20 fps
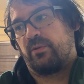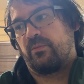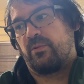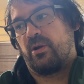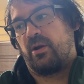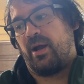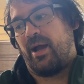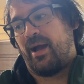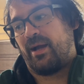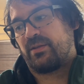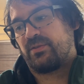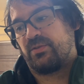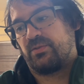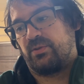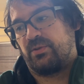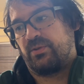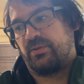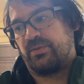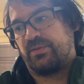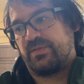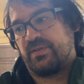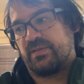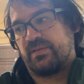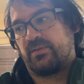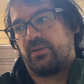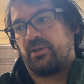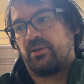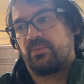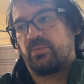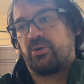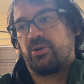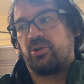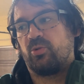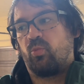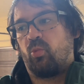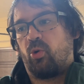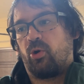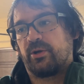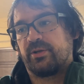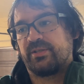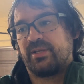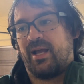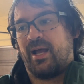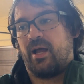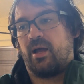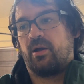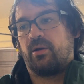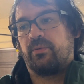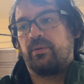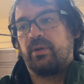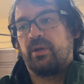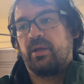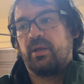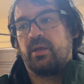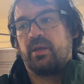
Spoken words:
rear axles is looking pretty worn down.